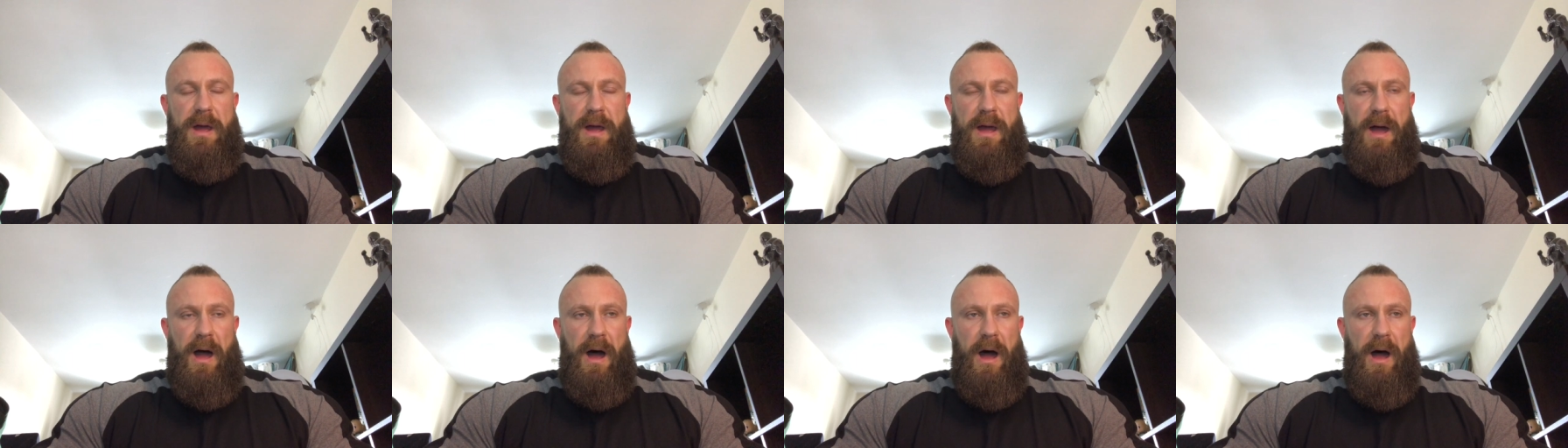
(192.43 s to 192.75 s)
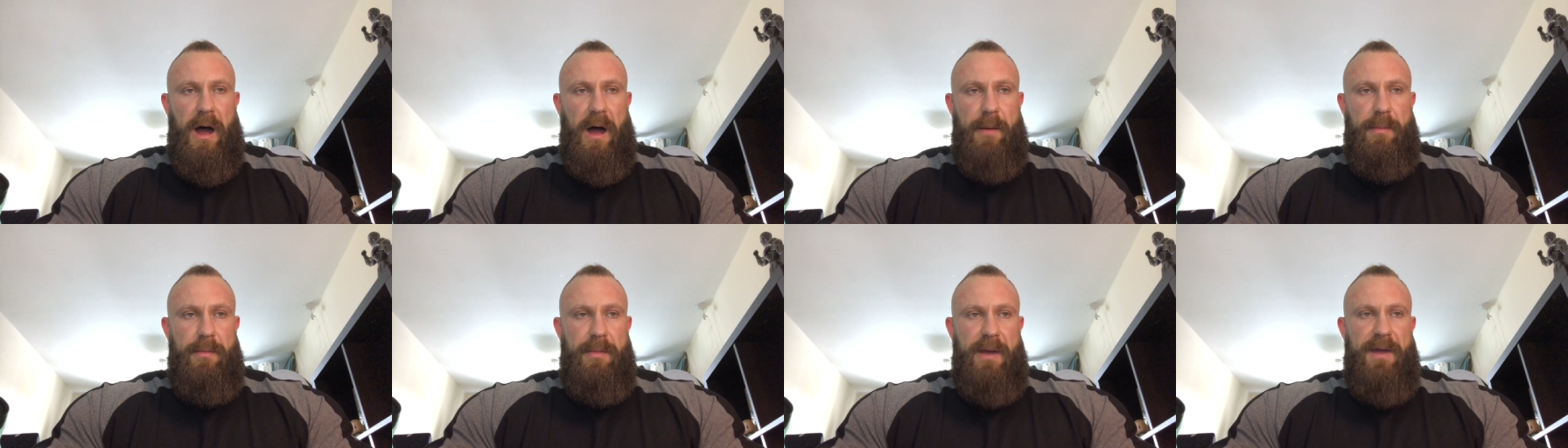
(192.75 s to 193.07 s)

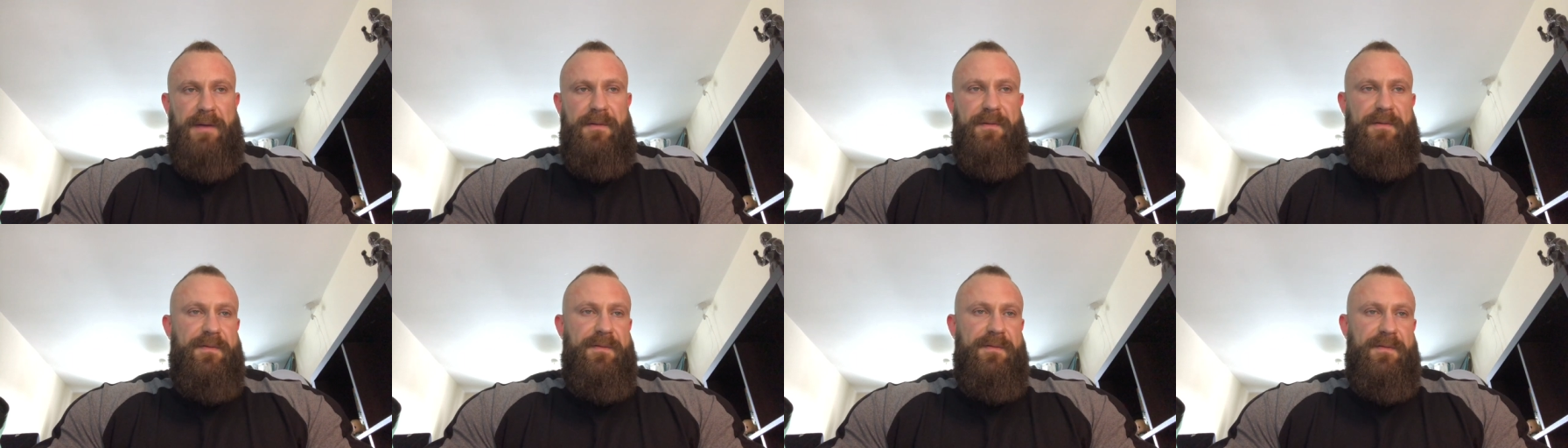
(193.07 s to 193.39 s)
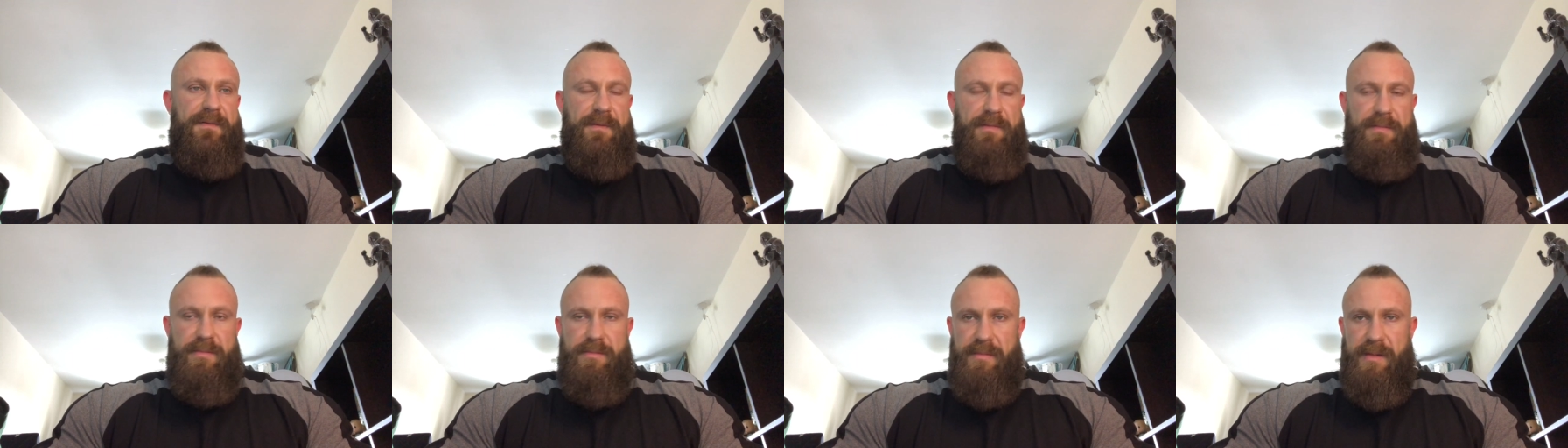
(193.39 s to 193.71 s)
um, if
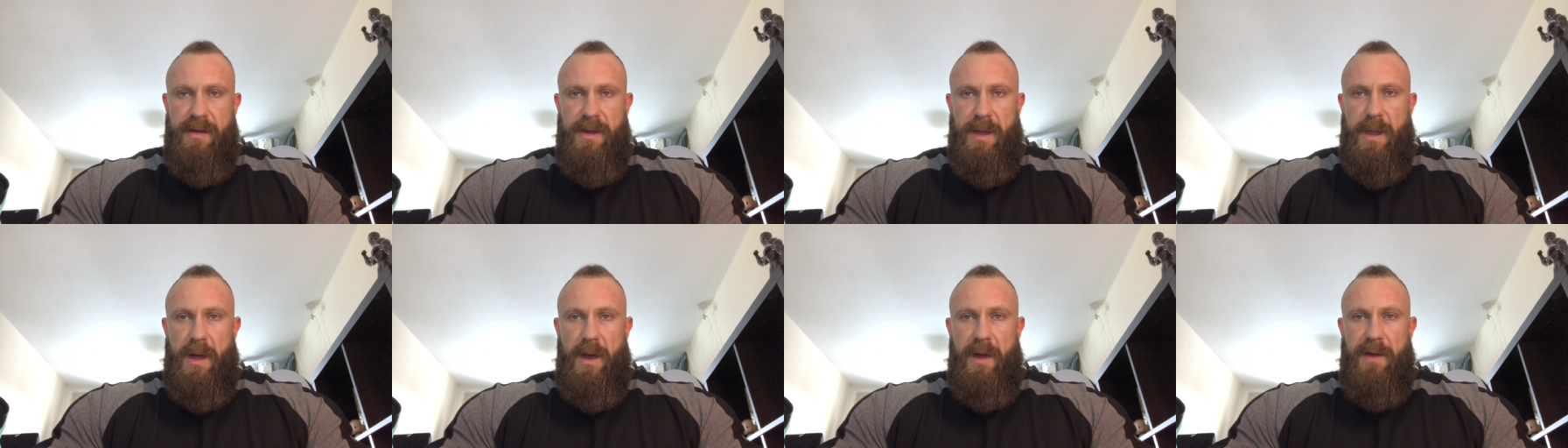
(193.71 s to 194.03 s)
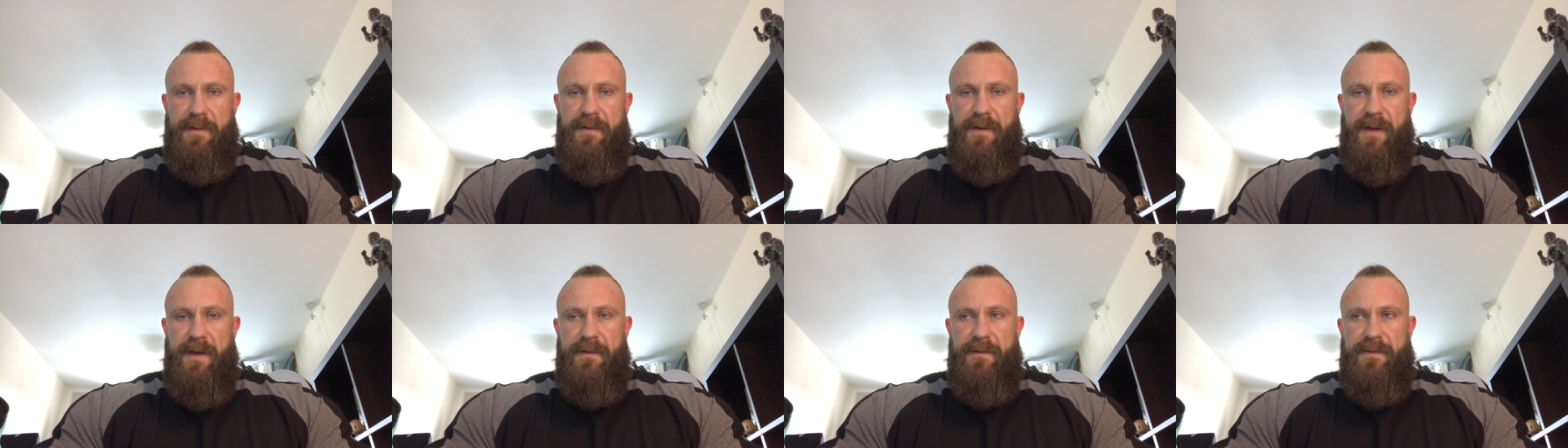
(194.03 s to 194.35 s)
you know
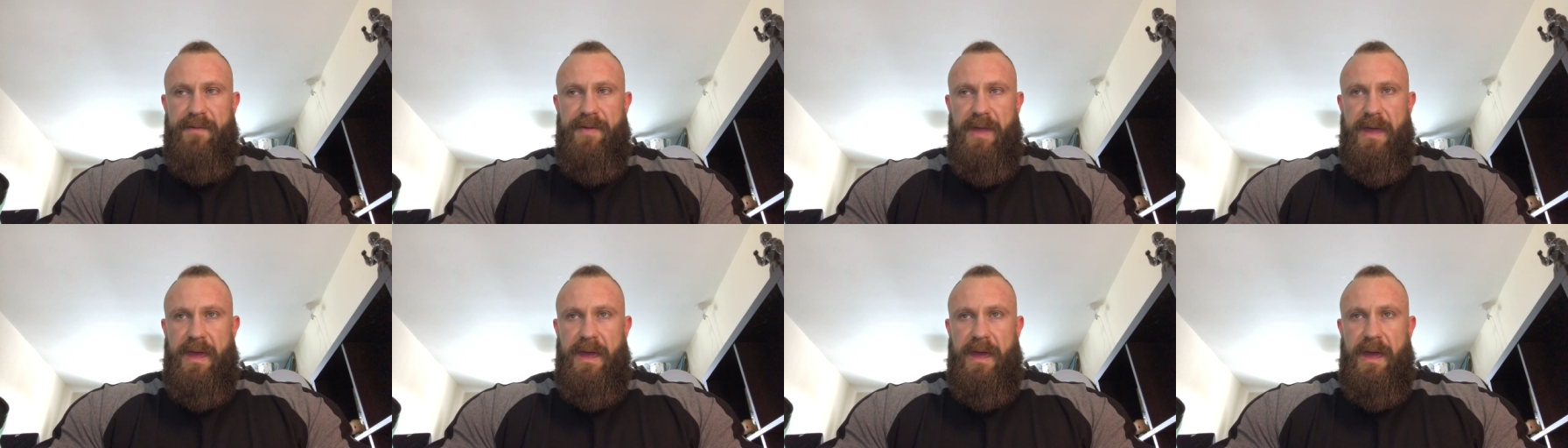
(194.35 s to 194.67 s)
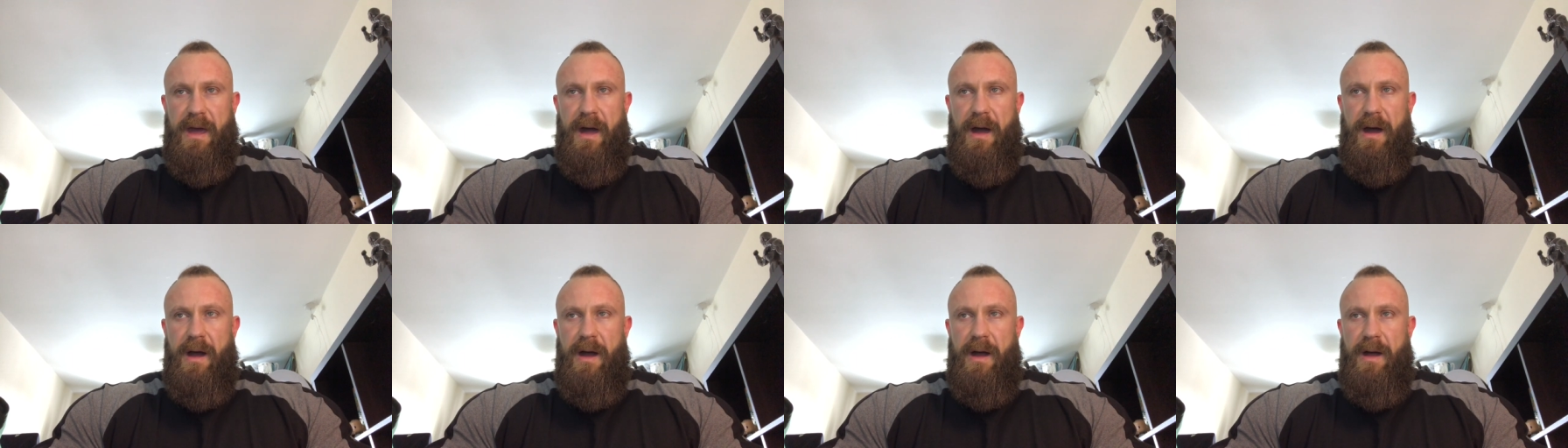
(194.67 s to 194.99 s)
if, if
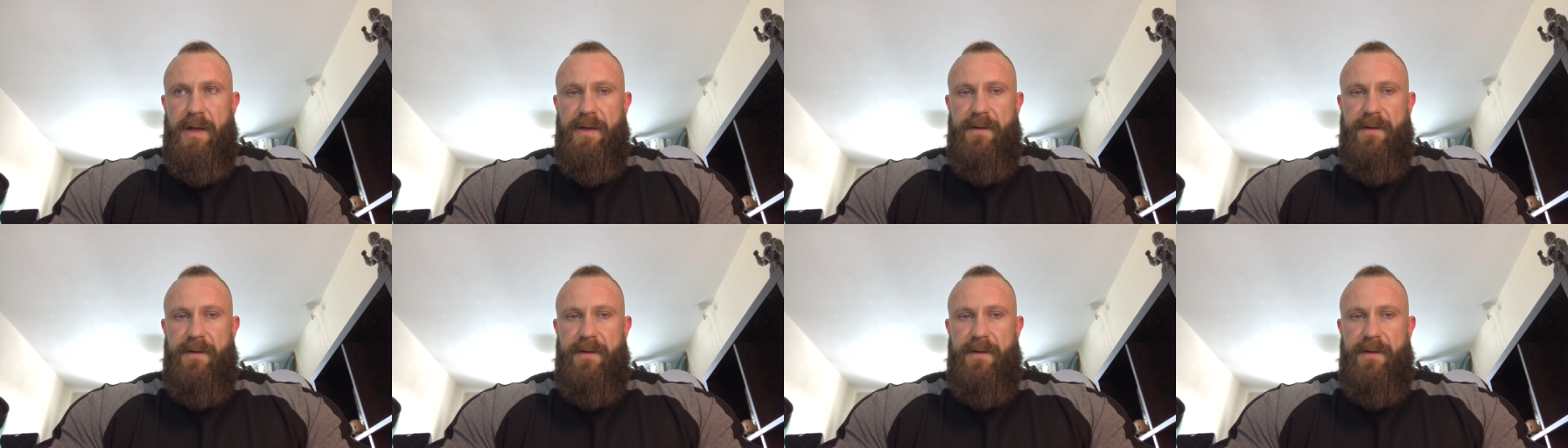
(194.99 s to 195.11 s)
the uh,